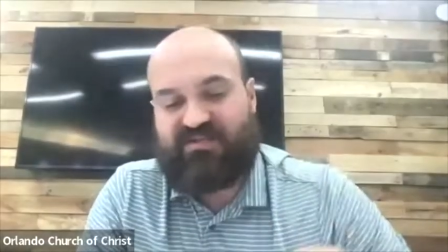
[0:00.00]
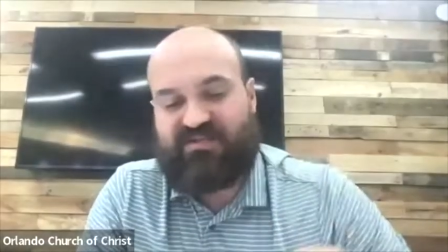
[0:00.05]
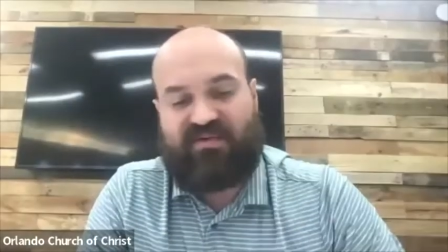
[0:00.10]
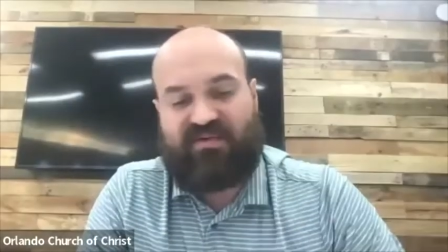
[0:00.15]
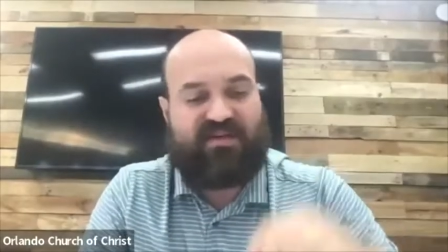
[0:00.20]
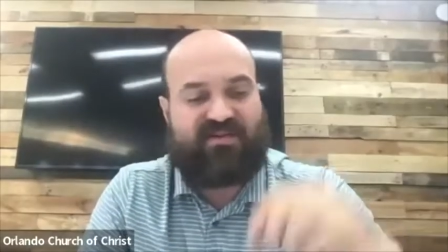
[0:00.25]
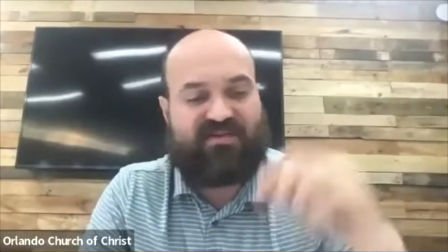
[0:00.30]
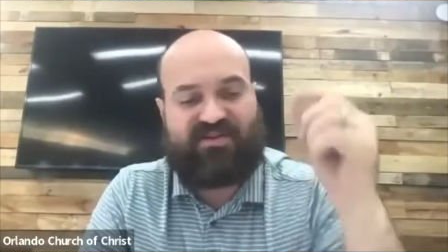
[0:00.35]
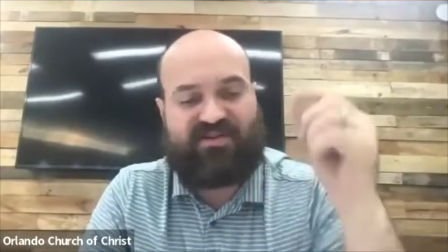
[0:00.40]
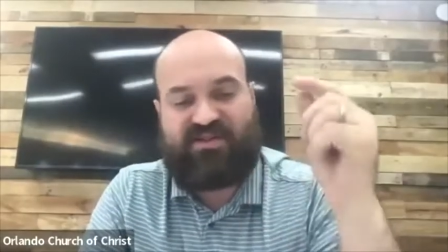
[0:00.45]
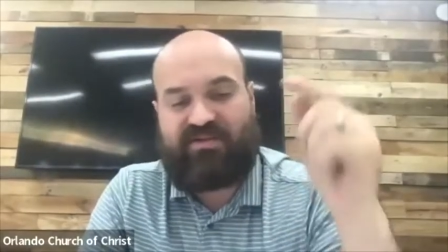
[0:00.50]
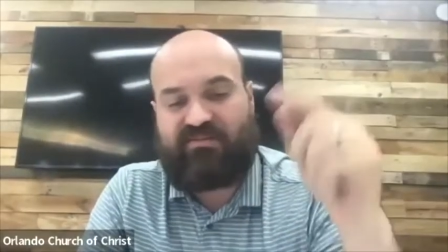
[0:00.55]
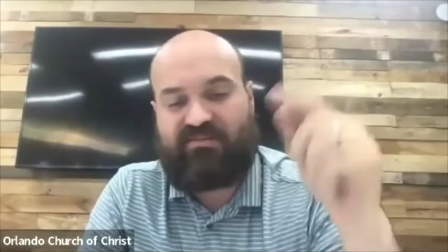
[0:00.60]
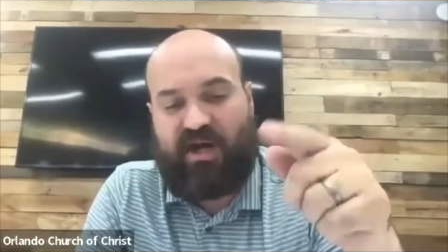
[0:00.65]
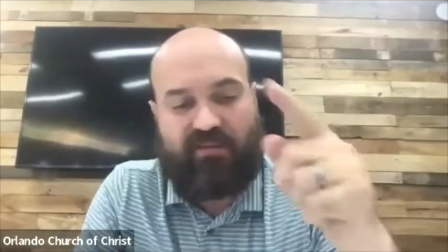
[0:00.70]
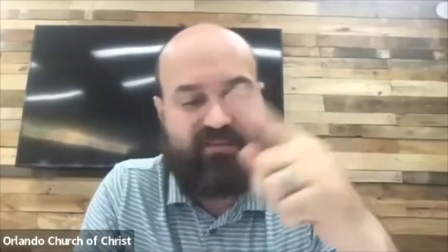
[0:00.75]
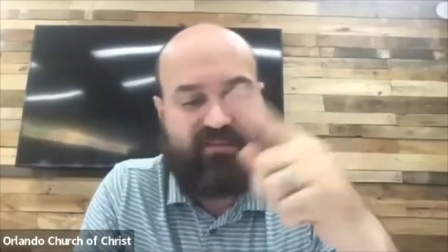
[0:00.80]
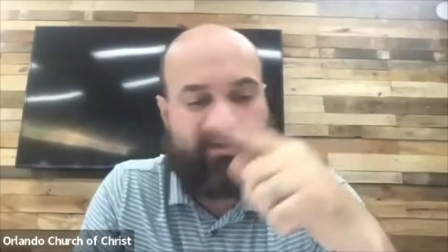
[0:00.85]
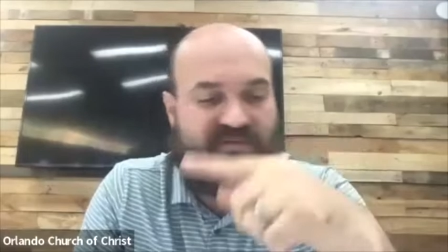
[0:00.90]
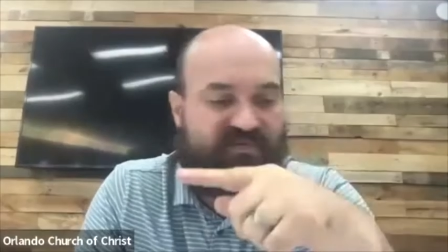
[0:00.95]
right? She
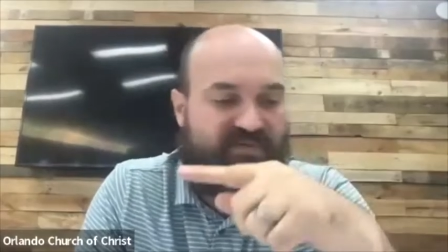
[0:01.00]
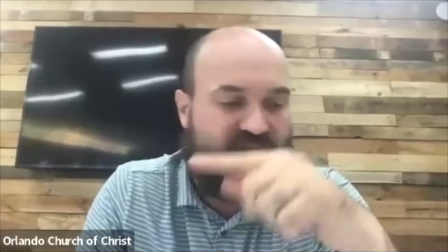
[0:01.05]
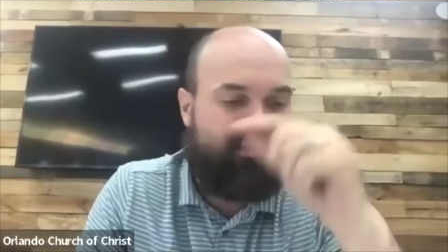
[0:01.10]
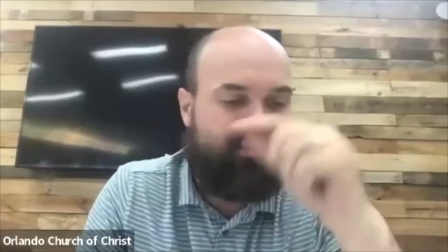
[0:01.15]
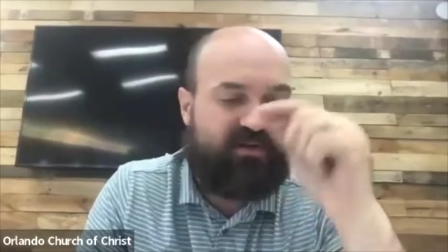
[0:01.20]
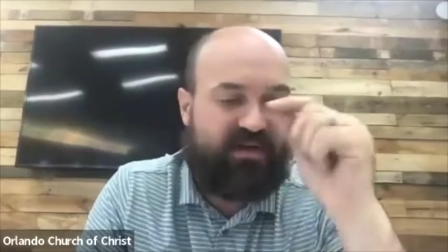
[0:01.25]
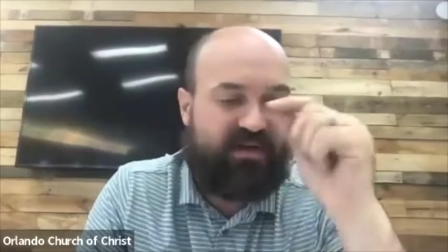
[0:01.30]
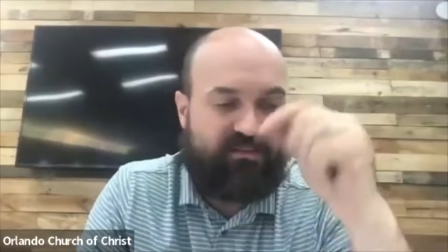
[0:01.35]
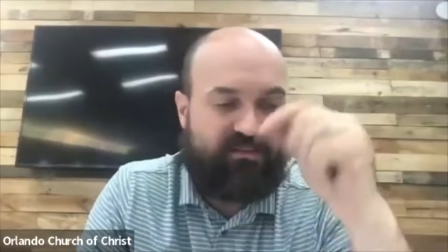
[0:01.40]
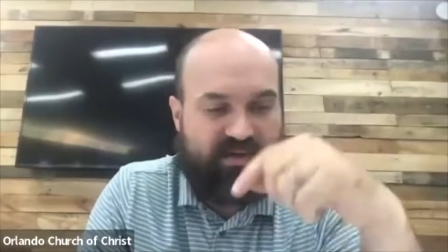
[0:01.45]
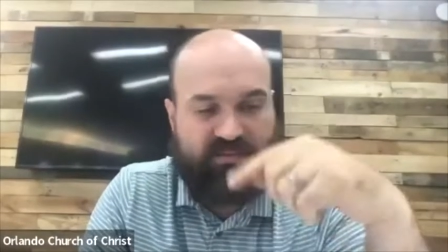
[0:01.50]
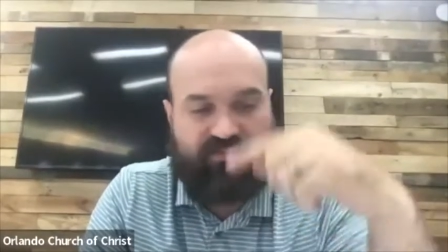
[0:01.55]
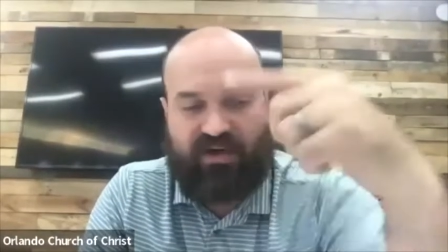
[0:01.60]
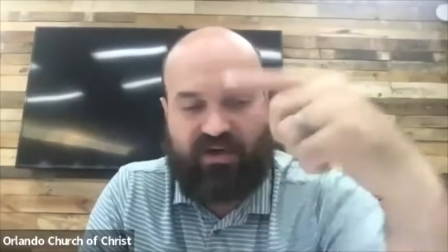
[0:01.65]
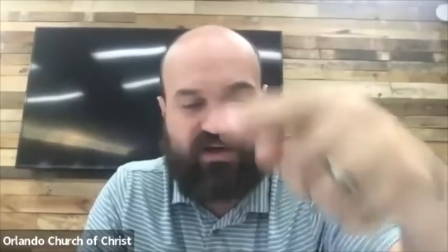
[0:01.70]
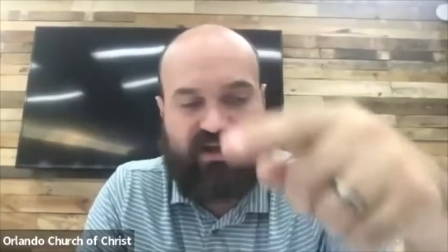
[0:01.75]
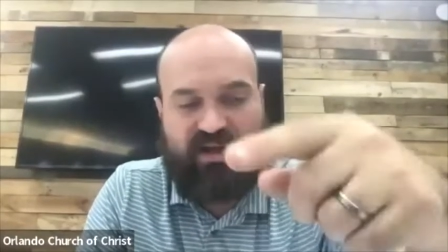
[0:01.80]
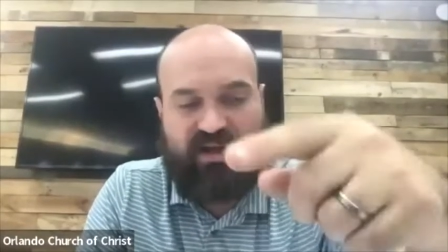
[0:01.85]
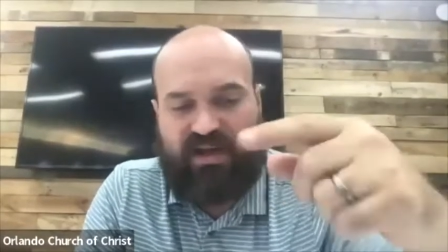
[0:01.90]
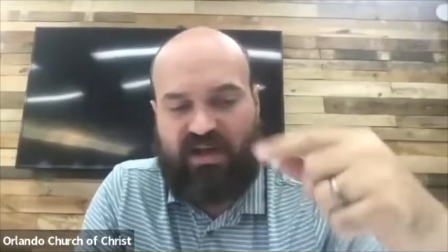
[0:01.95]
brought me food. I'm going to
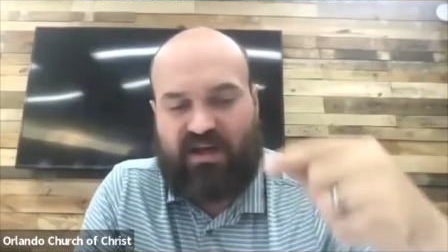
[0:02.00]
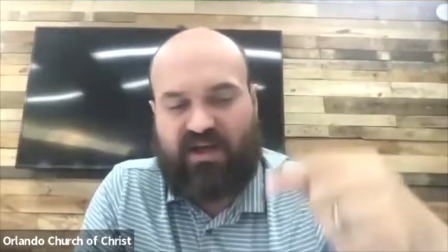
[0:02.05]
bring.